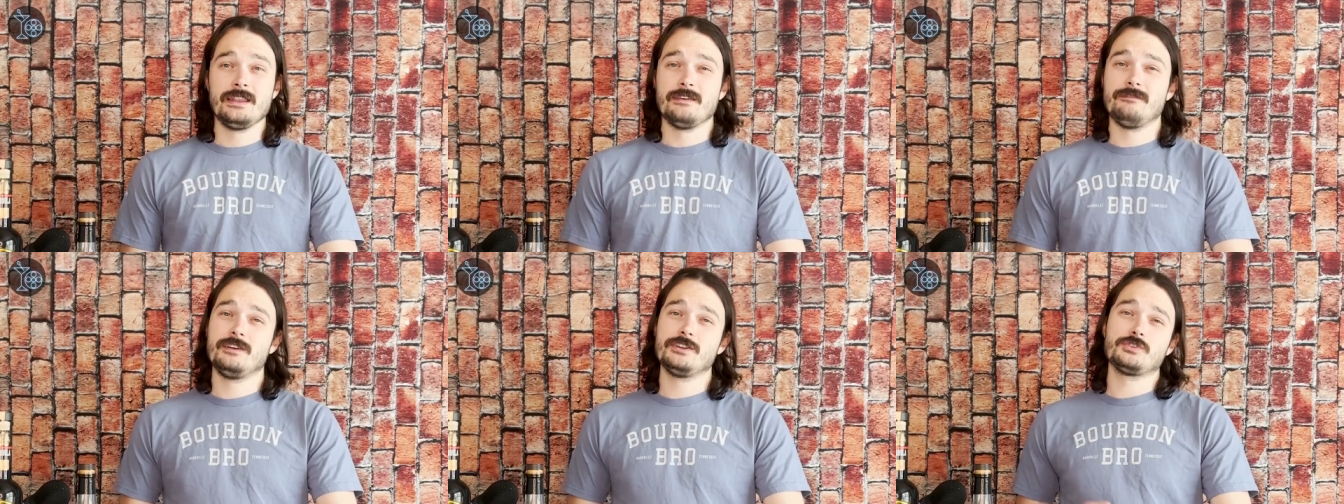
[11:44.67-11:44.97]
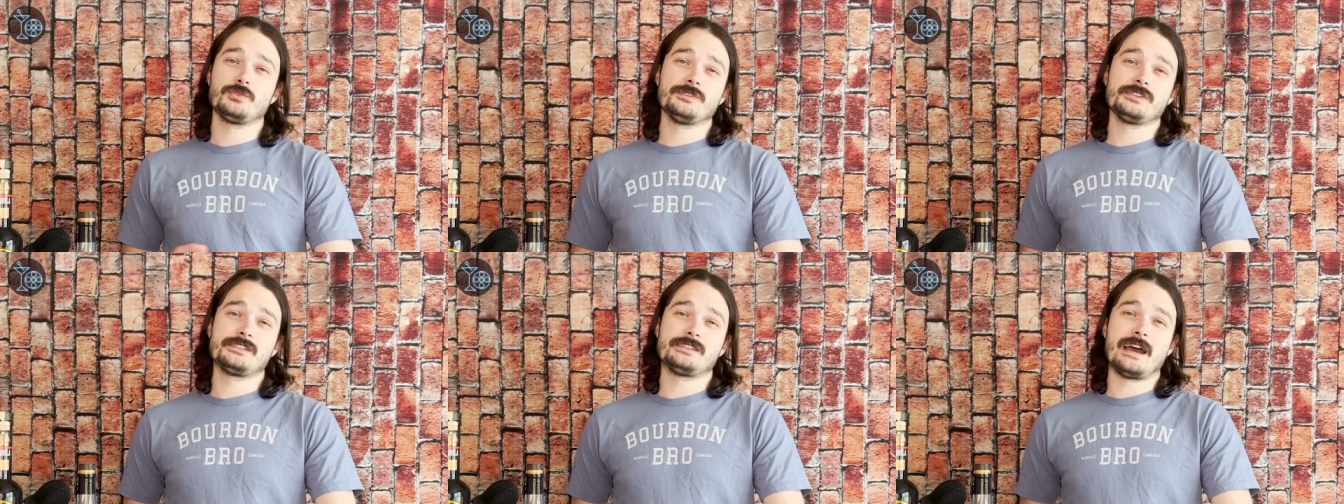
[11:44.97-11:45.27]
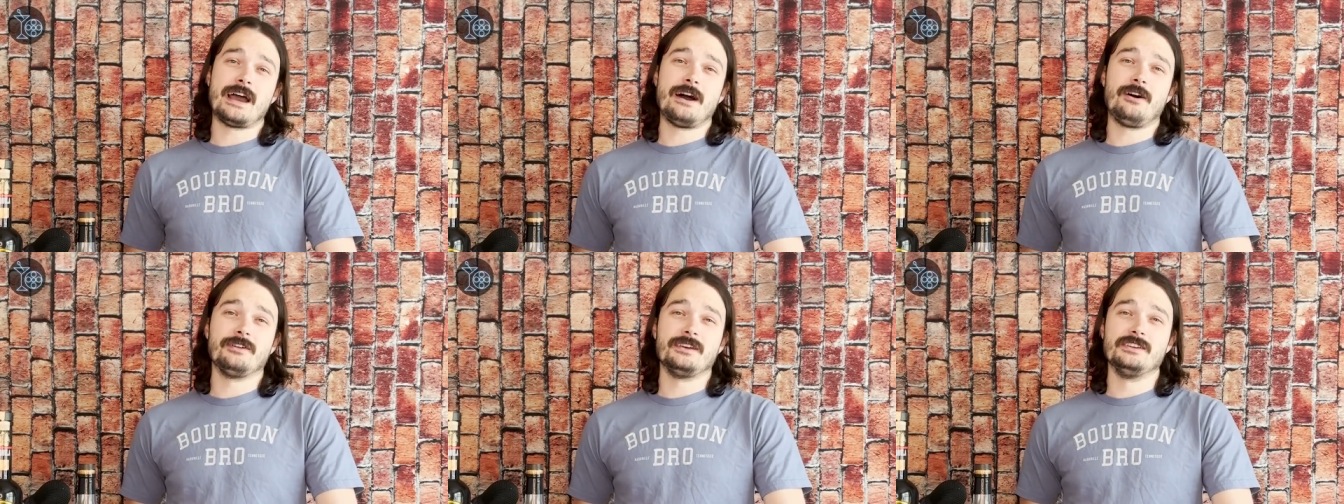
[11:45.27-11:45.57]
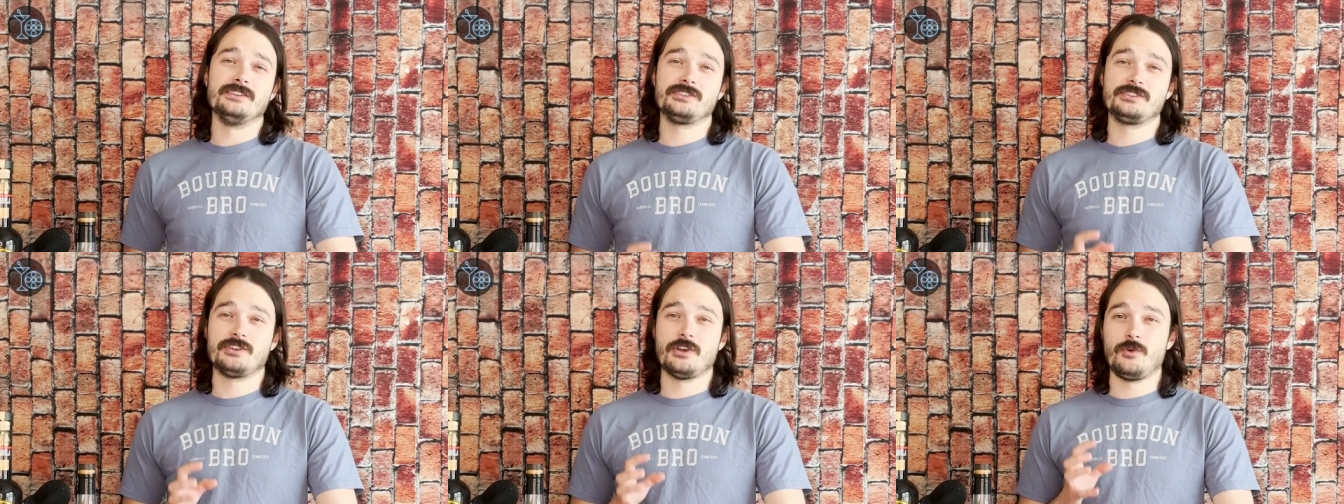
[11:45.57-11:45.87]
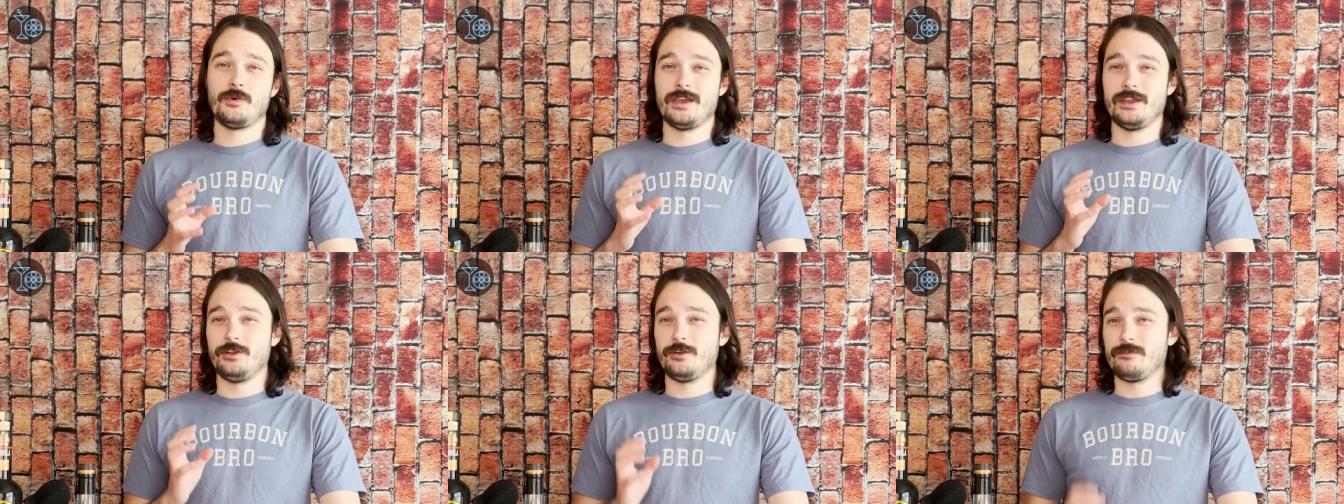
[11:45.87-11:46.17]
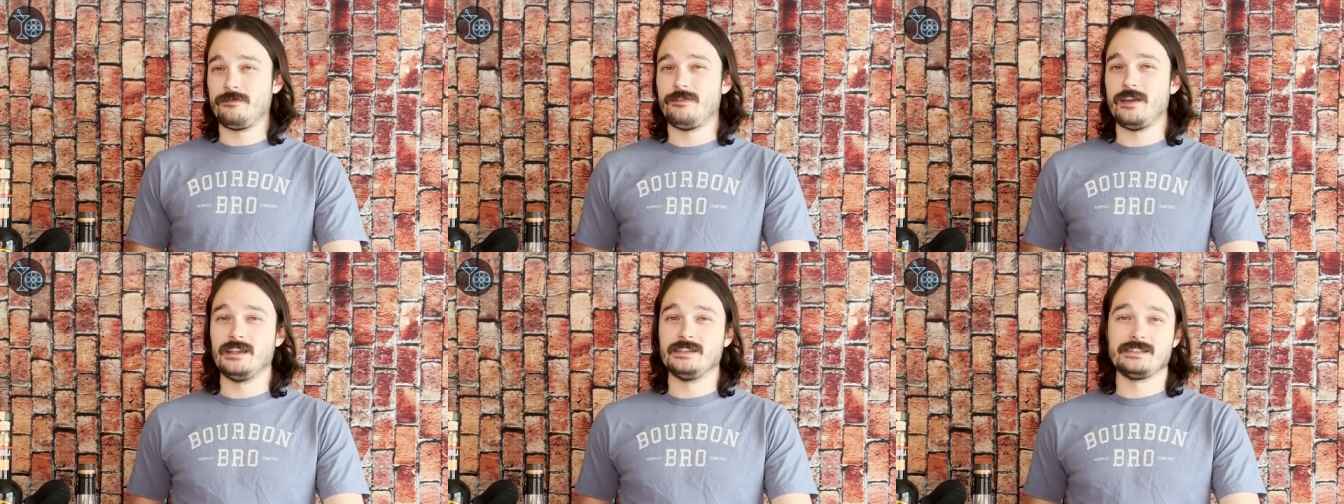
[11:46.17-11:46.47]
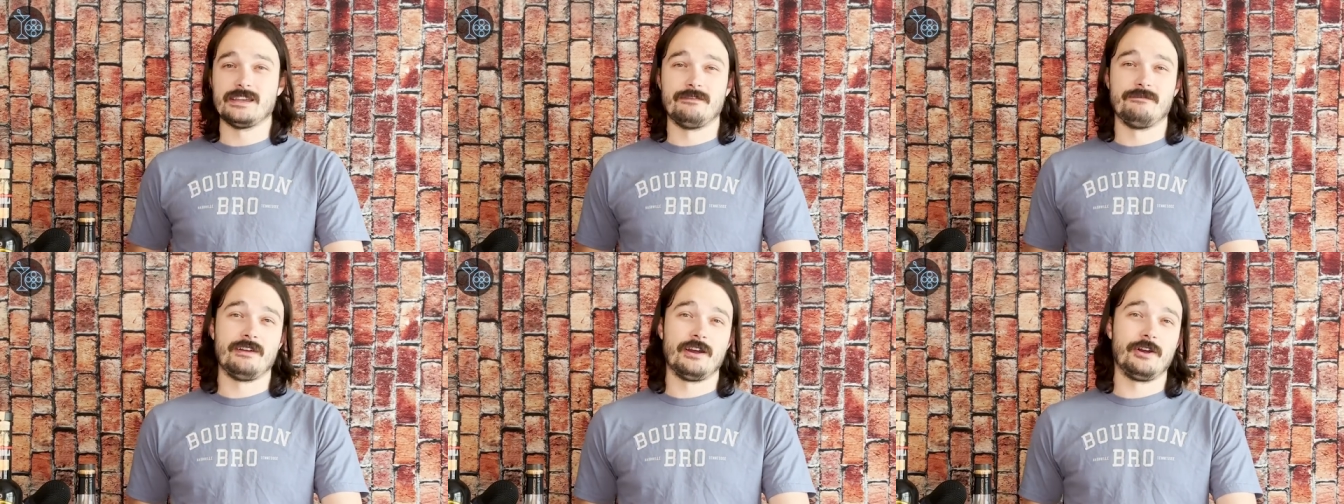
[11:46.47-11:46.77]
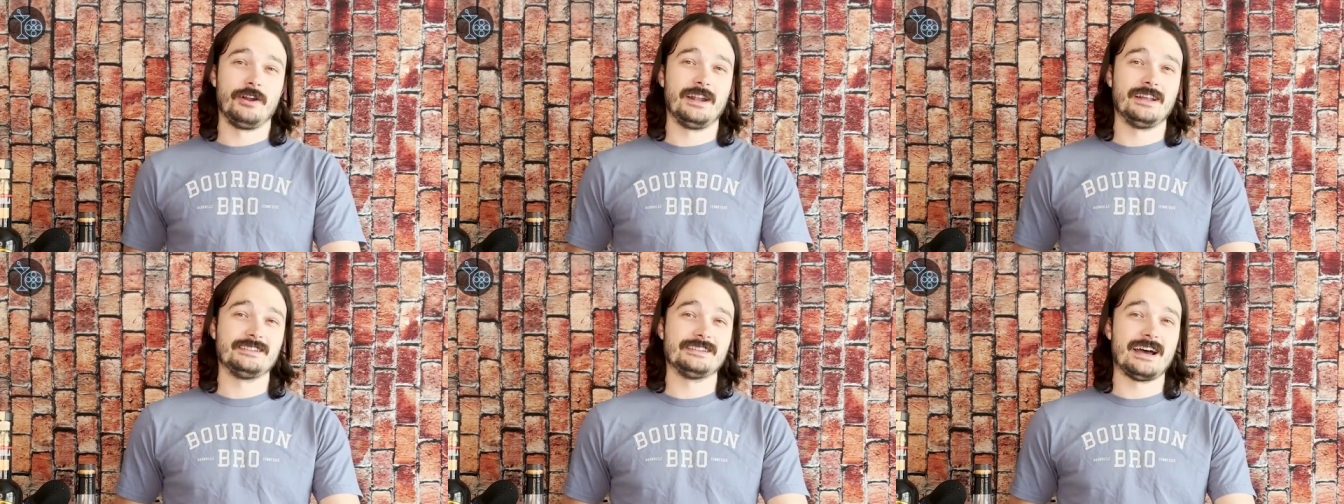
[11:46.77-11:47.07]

The visual style is so in your face and varied at